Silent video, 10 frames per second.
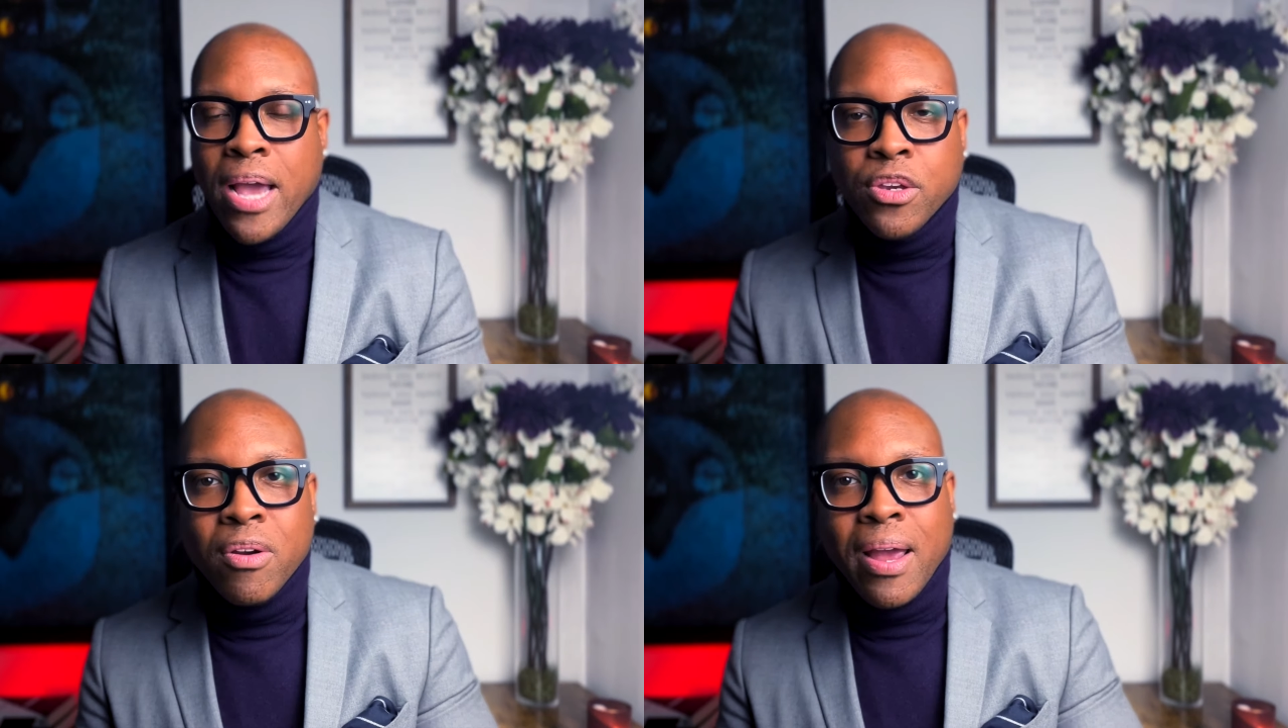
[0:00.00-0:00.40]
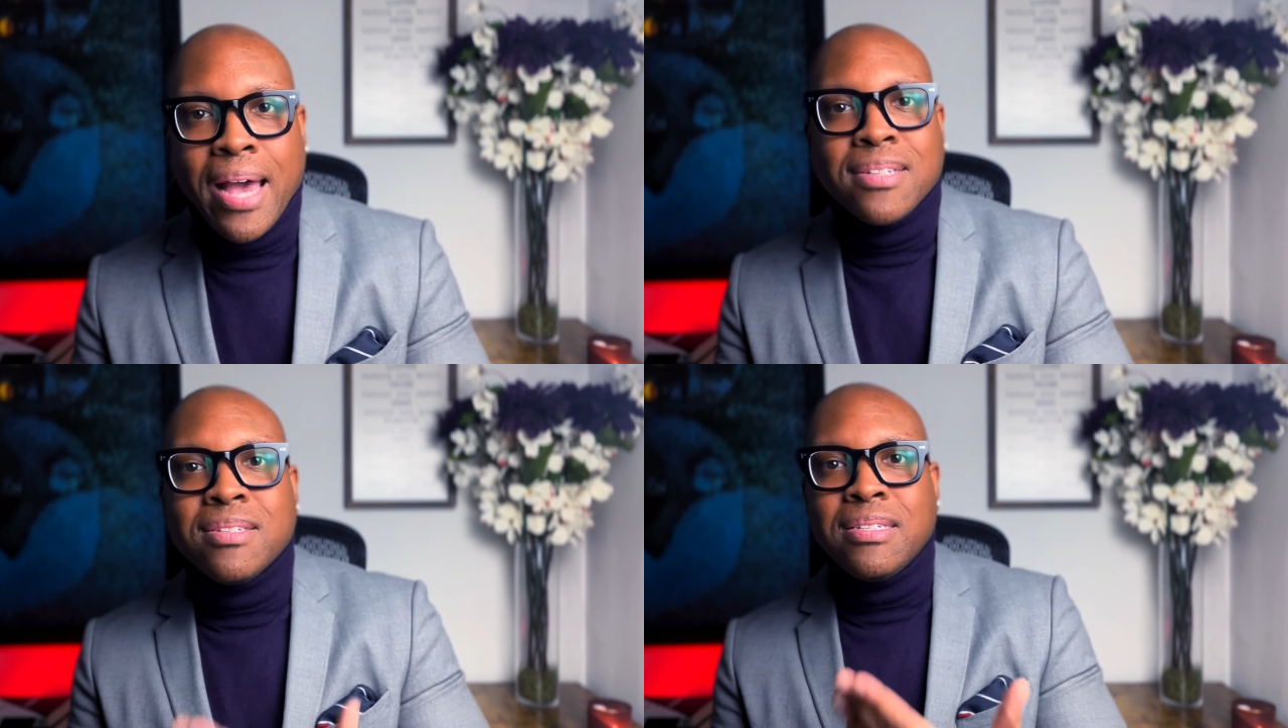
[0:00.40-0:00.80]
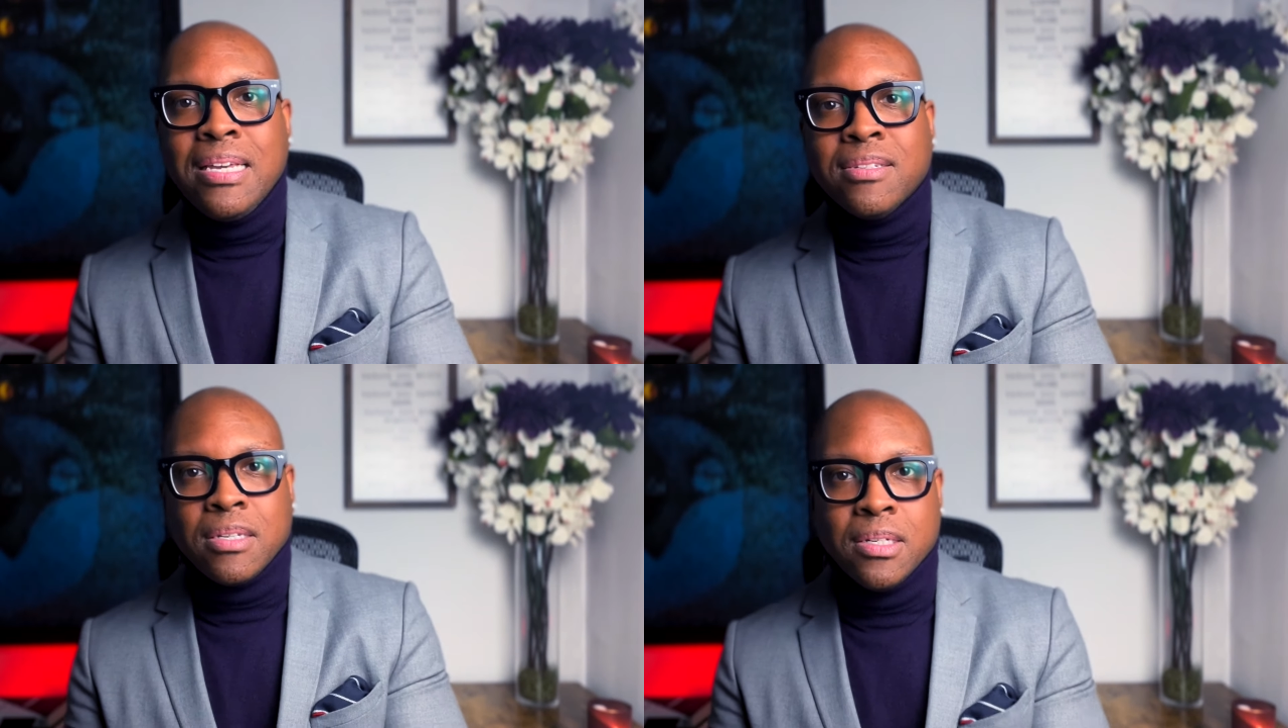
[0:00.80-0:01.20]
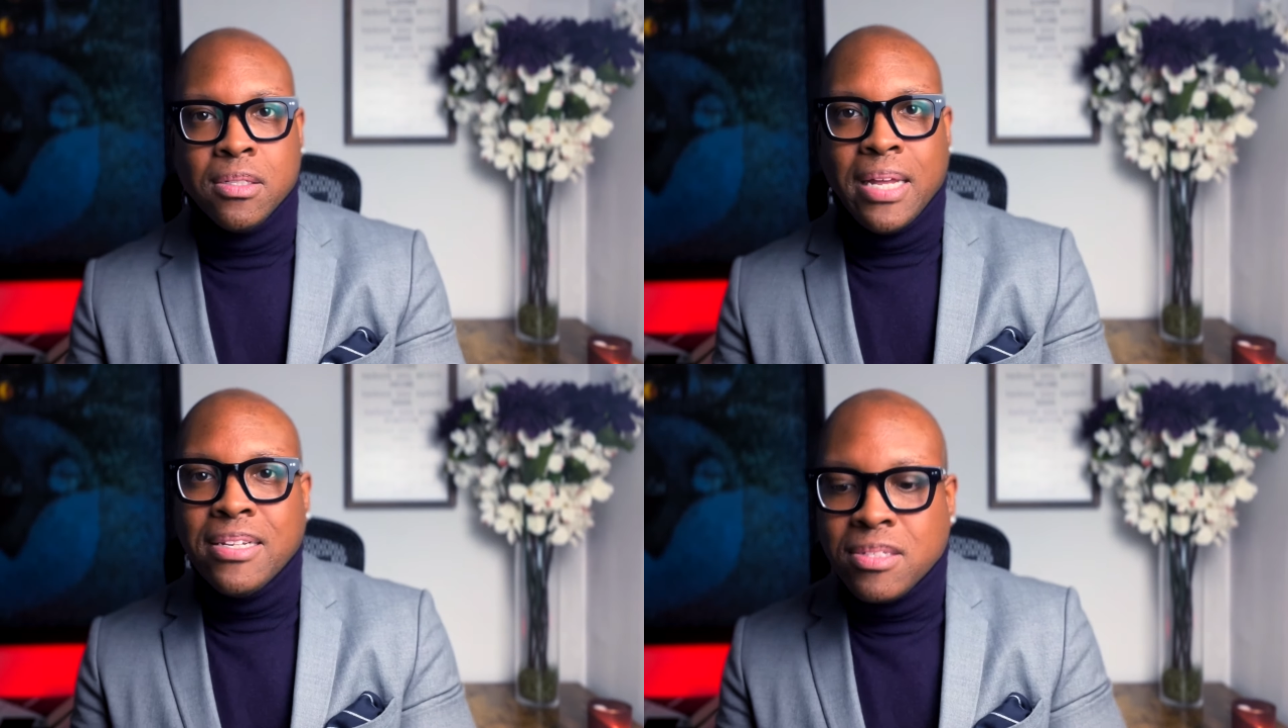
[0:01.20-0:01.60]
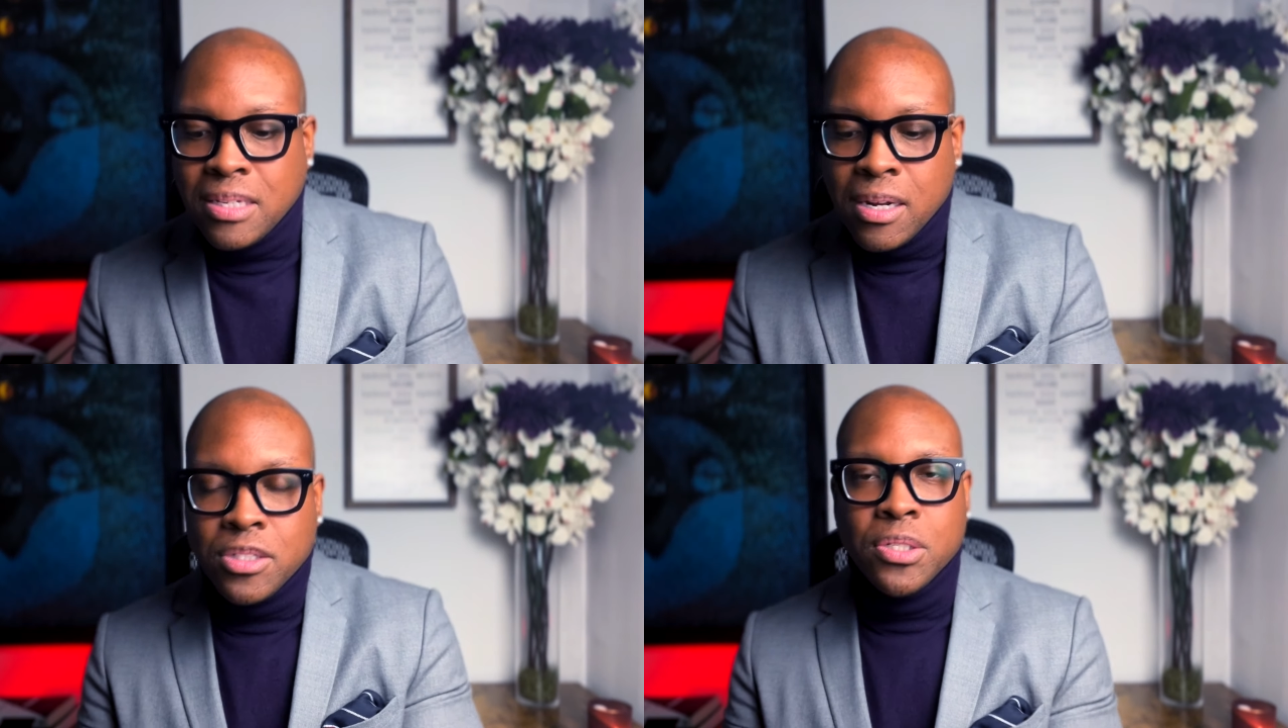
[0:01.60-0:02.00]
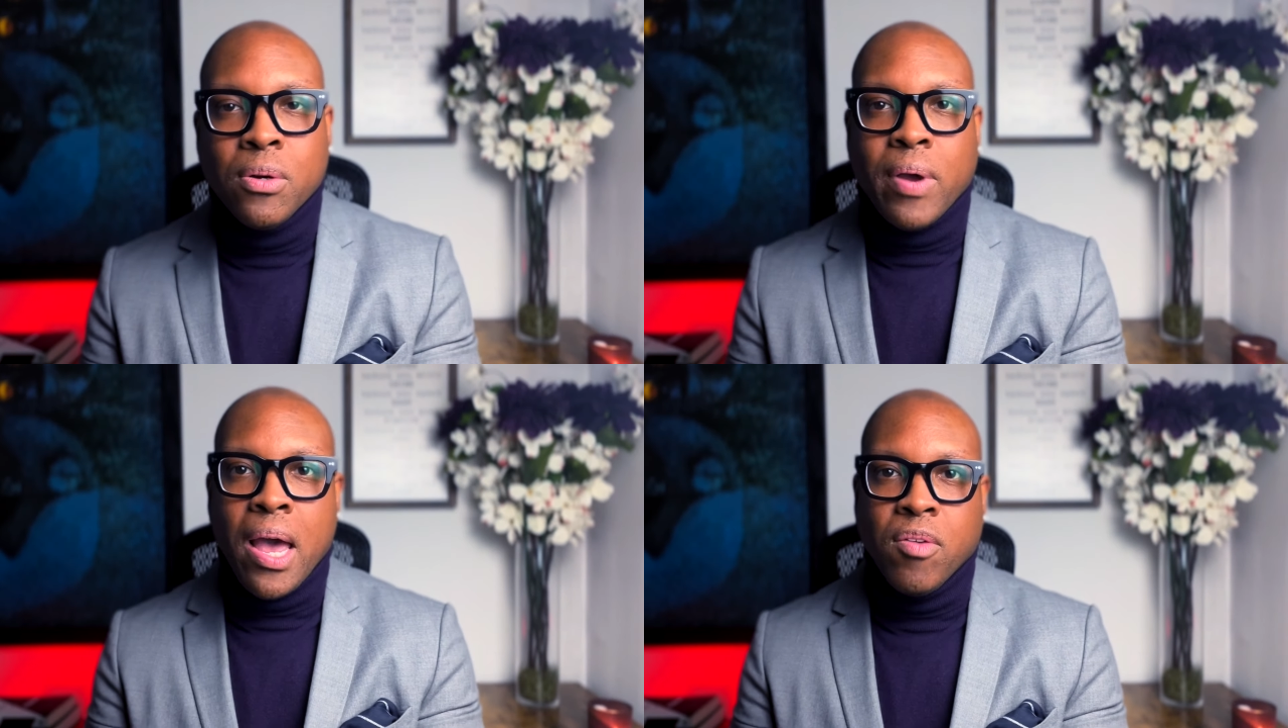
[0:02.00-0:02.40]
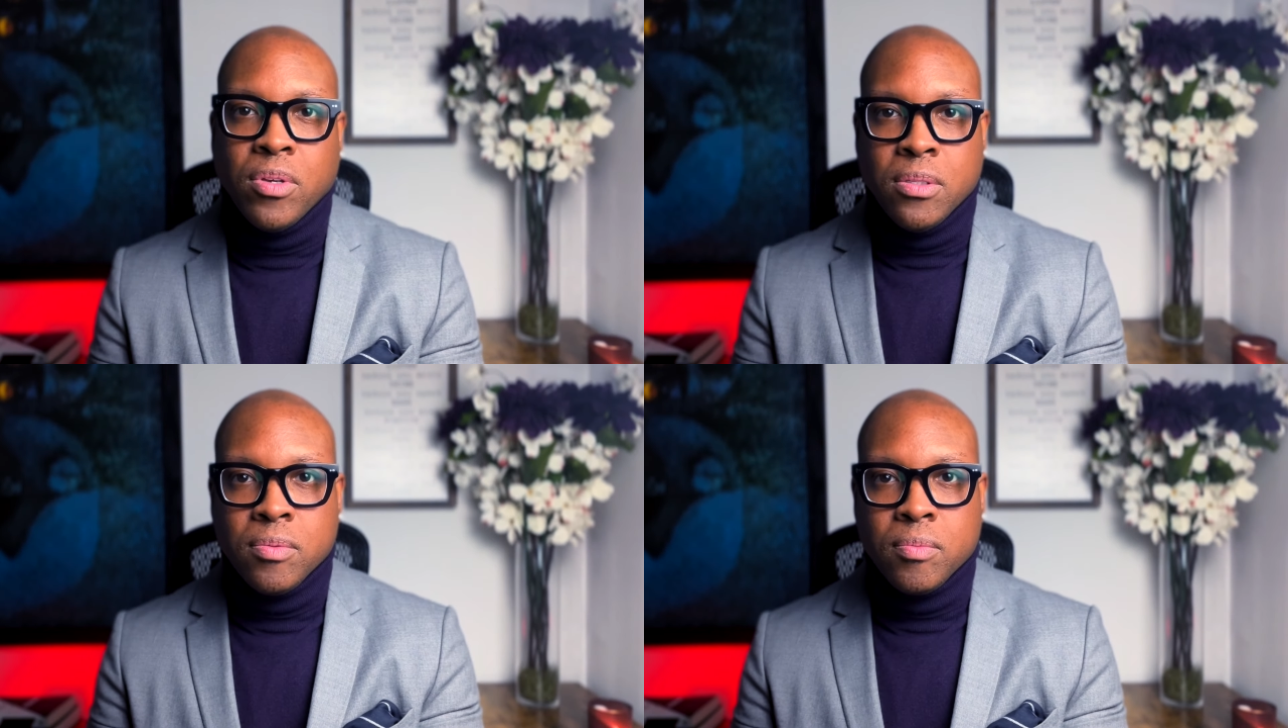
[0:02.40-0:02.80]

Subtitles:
And your ex sees it. They see that you don't have it.